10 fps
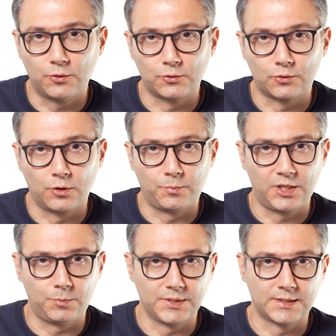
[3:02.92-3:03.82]
control
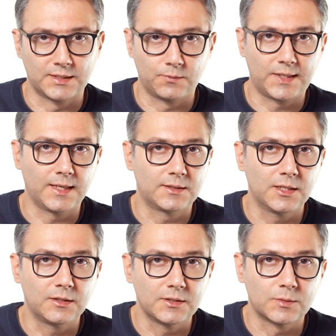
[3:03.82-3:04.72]
purposes. We can
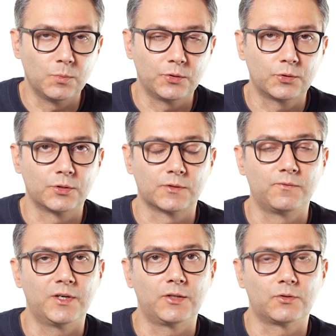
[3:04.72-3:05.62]
tell these motors
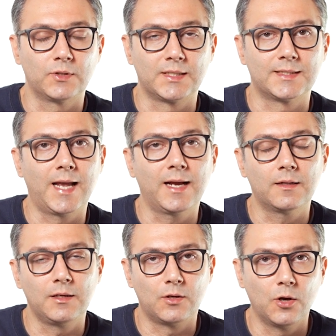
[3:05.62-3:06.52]
where to
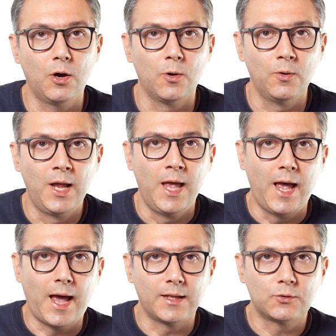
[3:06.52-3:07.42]
exactly go
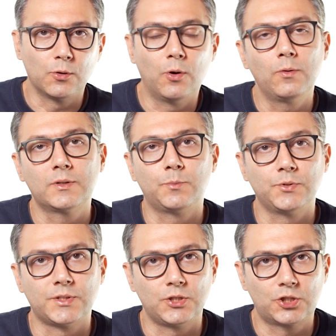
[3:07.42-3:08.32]
and to hold the
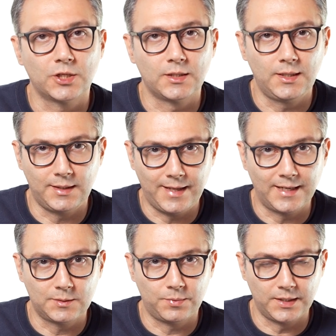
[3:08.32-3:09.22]
position in
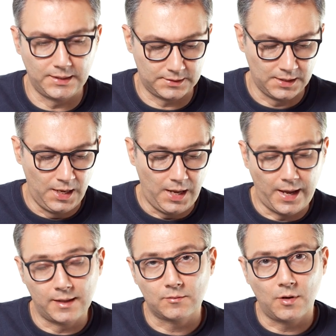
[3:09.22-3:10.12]
that place.
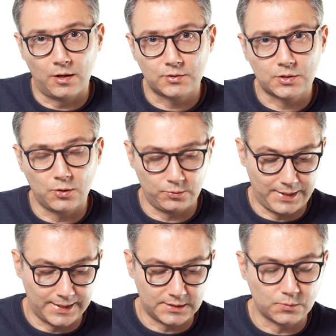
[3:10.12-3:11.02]
And also
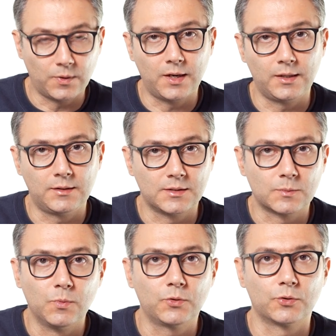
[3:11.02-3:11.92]
that's why
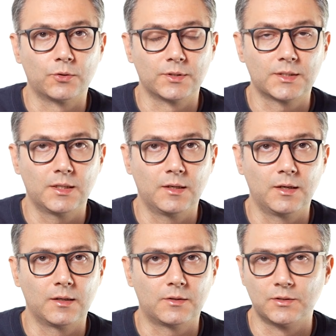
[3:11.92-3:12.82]
these motors
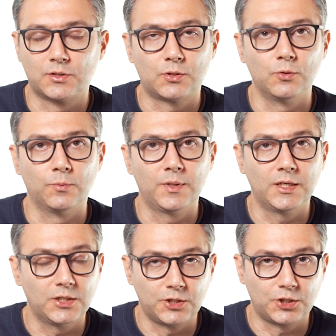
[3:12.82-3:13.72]
consume
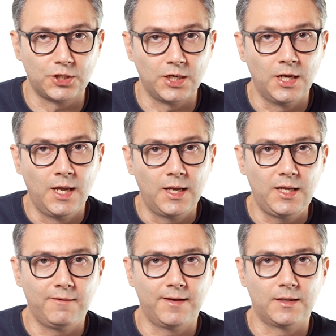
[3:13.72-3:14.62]
energy
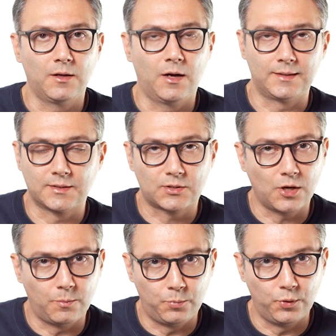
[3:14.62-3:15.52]
even at the
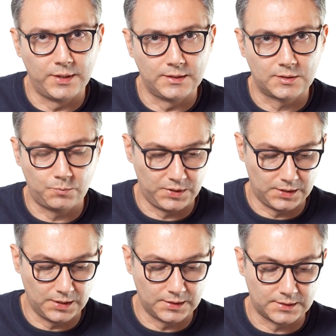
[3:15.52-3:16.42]
stop point,
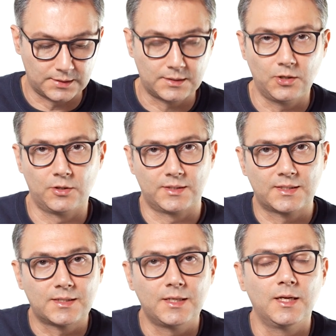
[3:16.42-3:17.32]
because they are
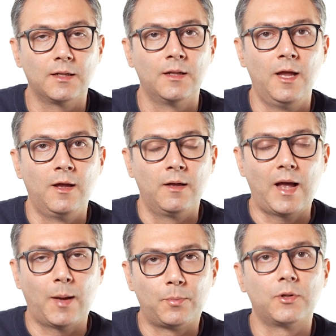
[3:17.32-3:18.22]
still
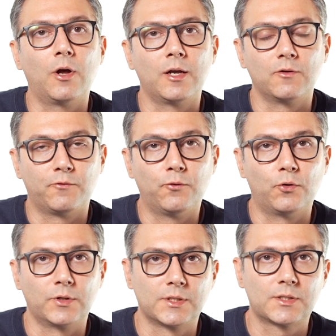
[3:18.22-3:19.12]
applying
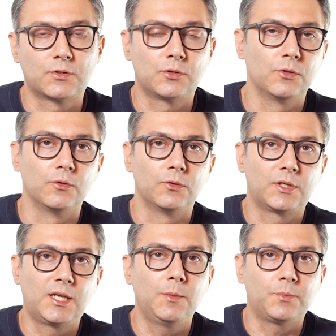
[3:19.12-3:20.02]
force to
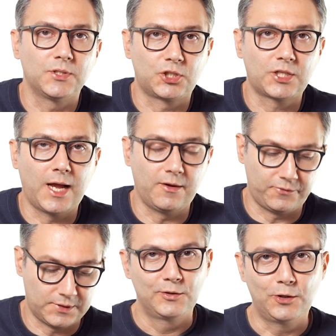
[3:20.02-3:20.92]
keep the
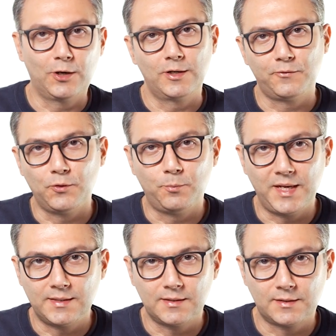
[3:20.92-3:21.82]
shaft. There are a few
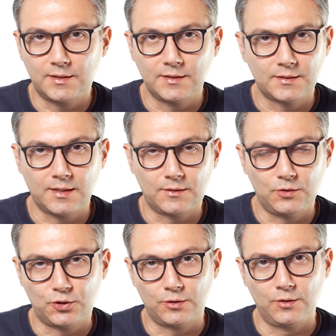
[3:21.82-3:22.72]
basic things that you
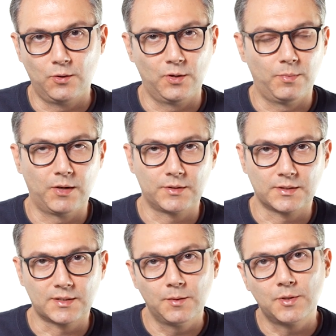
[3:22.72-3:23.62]
should know about a
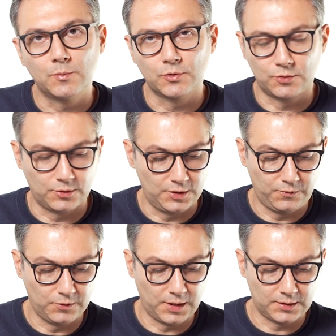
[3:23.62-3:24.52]
stepper motor
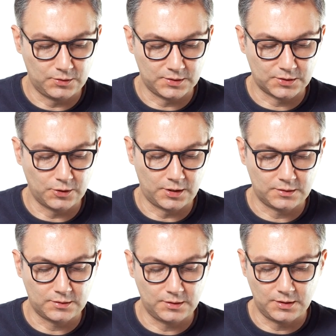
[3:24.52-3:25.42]
if you like to
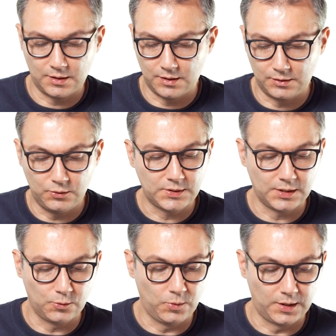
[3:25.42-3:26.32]
start
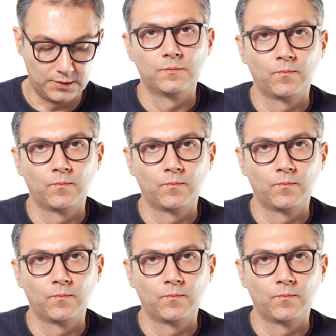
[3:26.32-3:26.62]
using one.